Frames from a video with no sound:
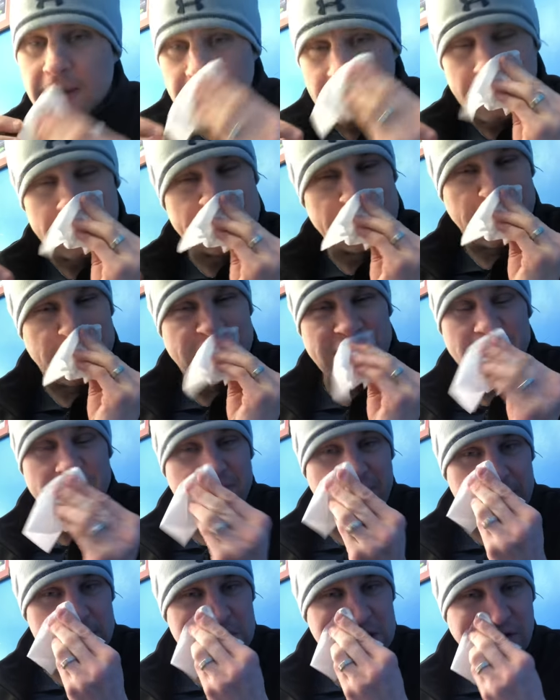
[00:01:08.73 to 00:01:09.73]
He's a
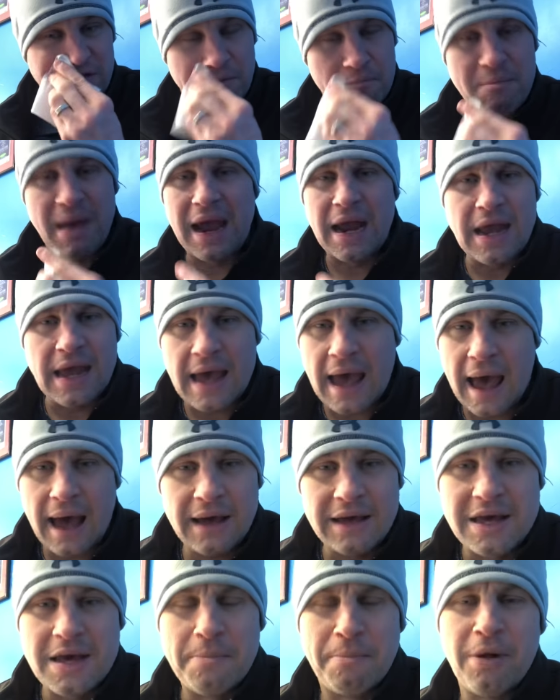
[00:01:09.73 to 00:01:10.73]
defensive
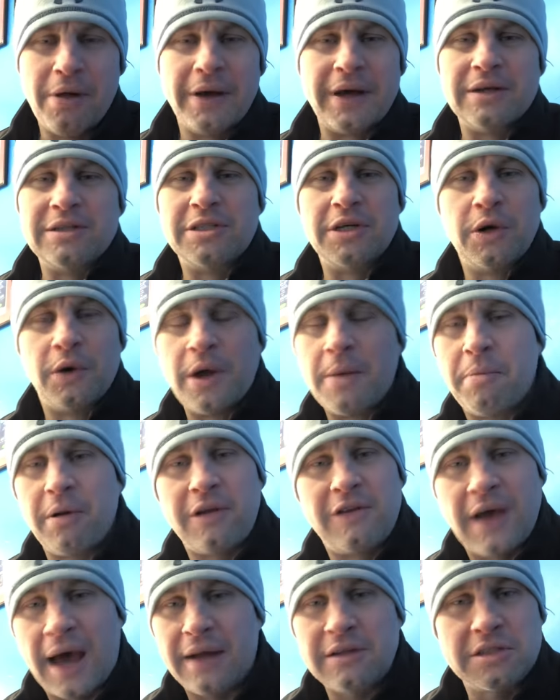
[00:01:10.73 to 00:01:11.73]
maniac. He plays, you know, he
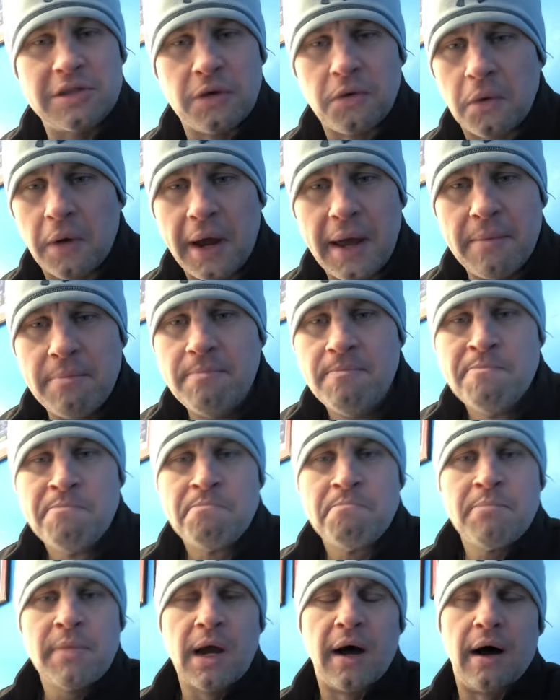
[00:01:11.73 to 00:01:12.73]
protects the rim.
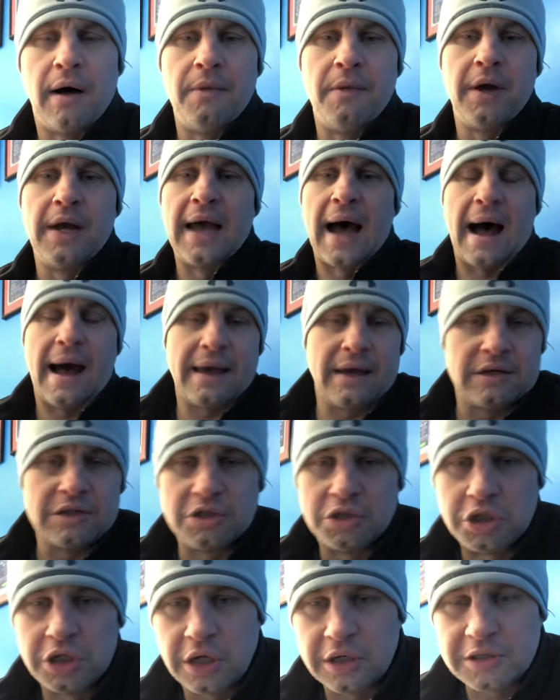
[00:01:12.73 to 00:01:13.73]
The guy
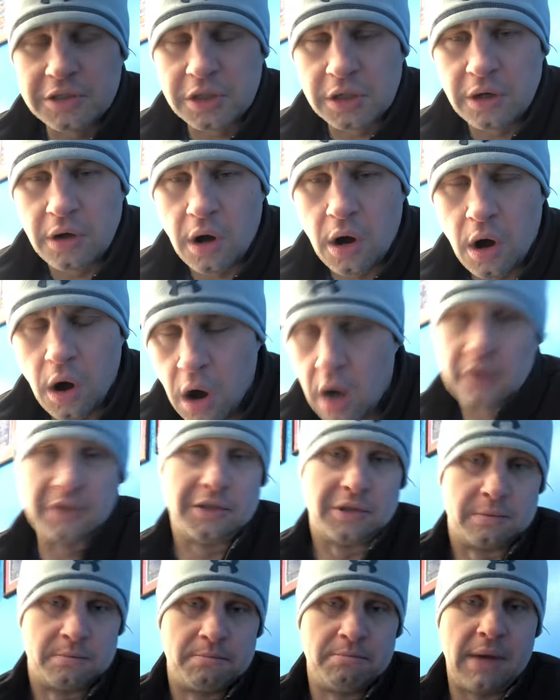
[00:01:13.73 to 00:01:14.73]
is just
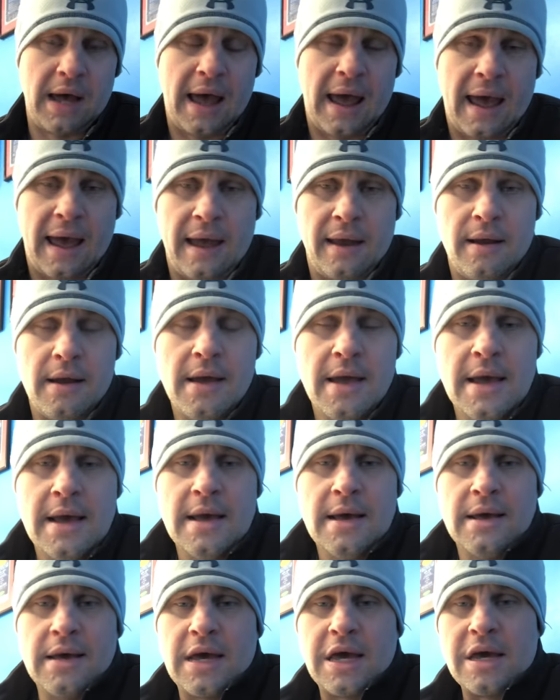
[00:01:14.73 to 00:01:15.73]
awesome. And
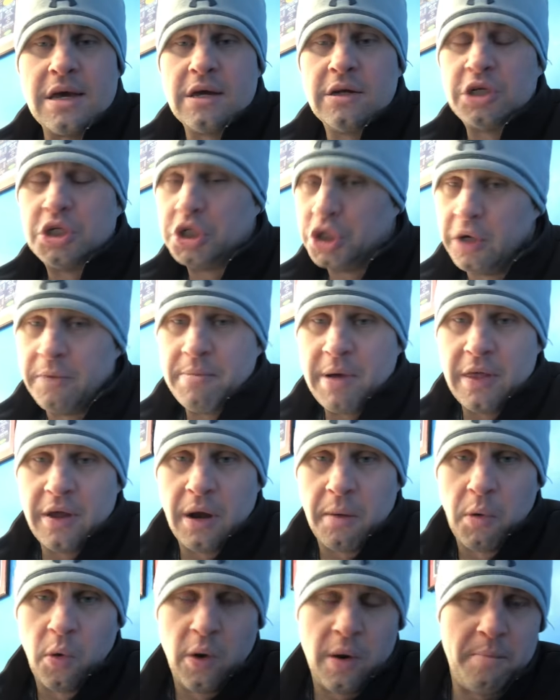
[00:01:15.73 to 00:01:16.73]
he should be the
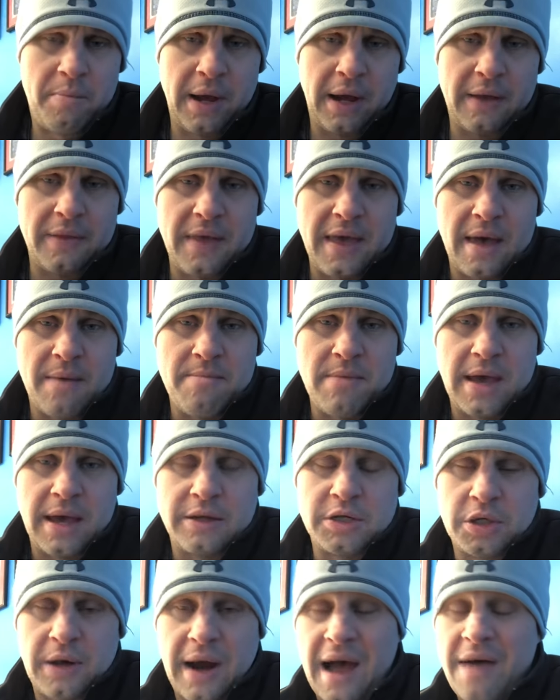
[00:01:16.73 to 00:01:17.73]
number one pick in the
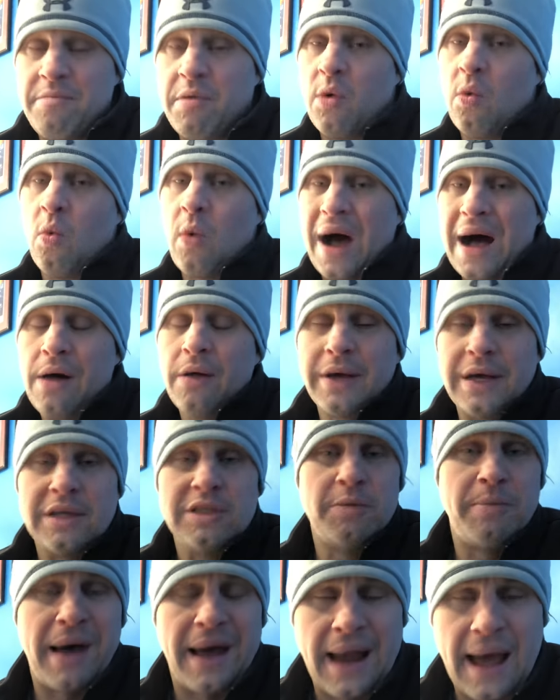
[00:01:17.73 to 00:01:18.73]
NBA draft. But while
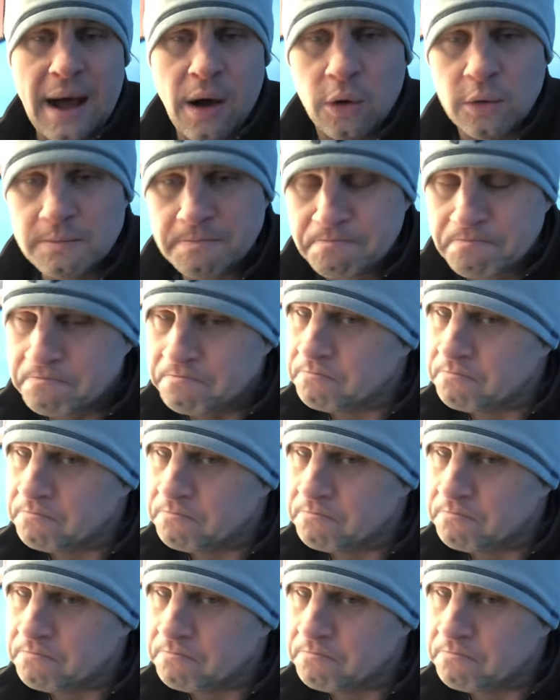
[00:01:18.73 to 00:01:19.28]
he's been out,